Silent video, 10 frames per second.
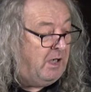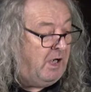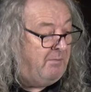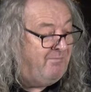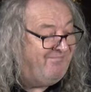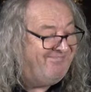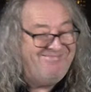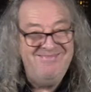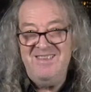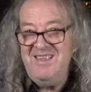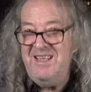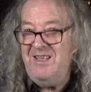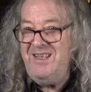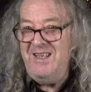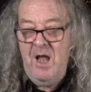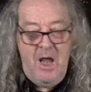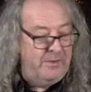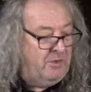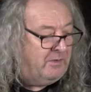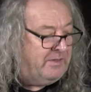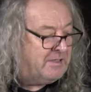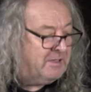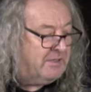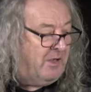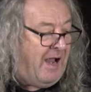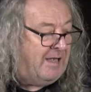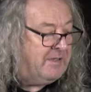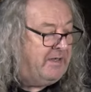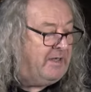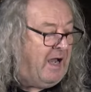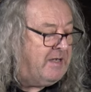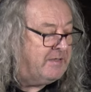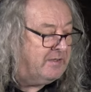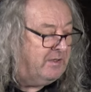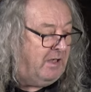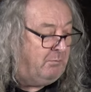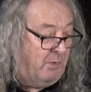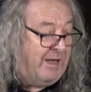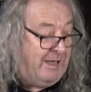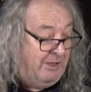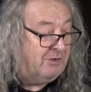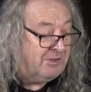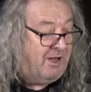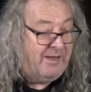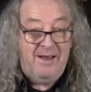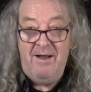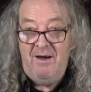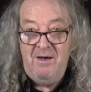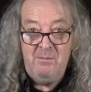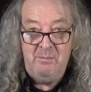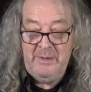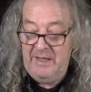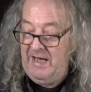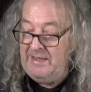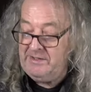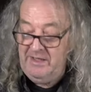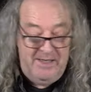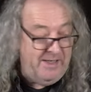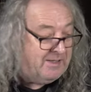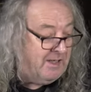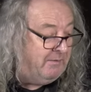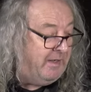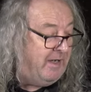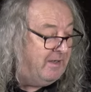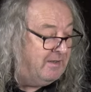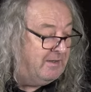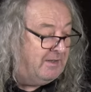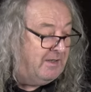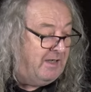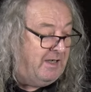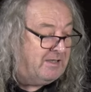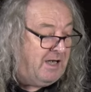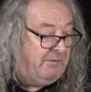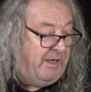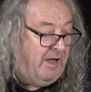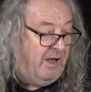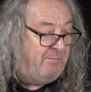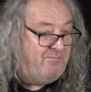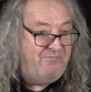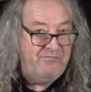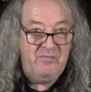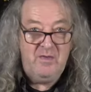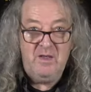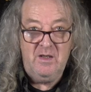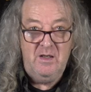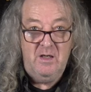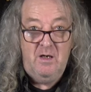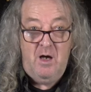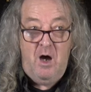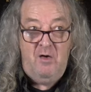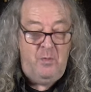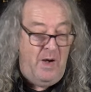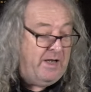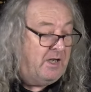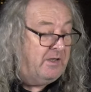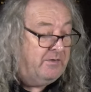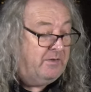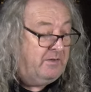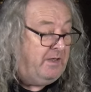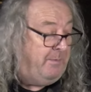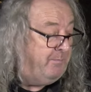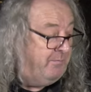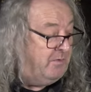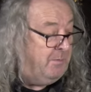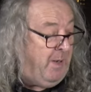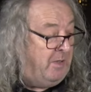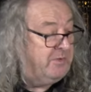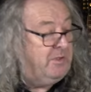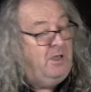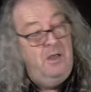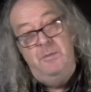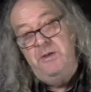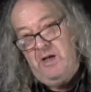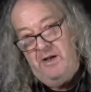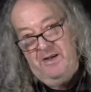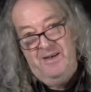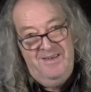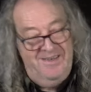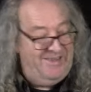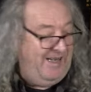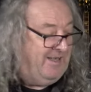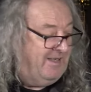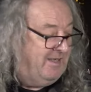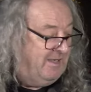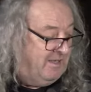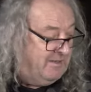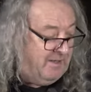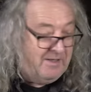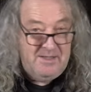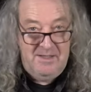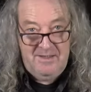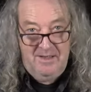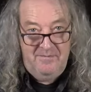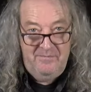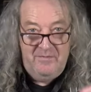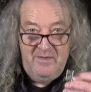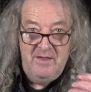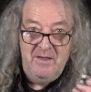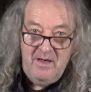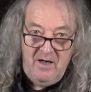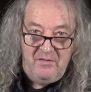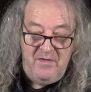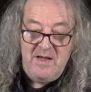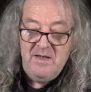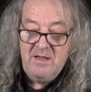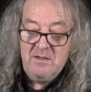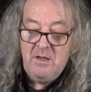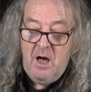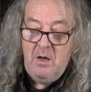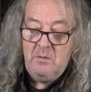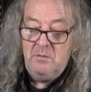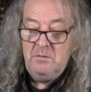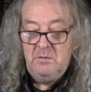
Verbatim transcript: Um, no, not not actually the case. Uh, well, it looks like they are, but actually it's only it's only um, halfway. The the post. Oh, let me show you. Okay. So this is a, a Fender style.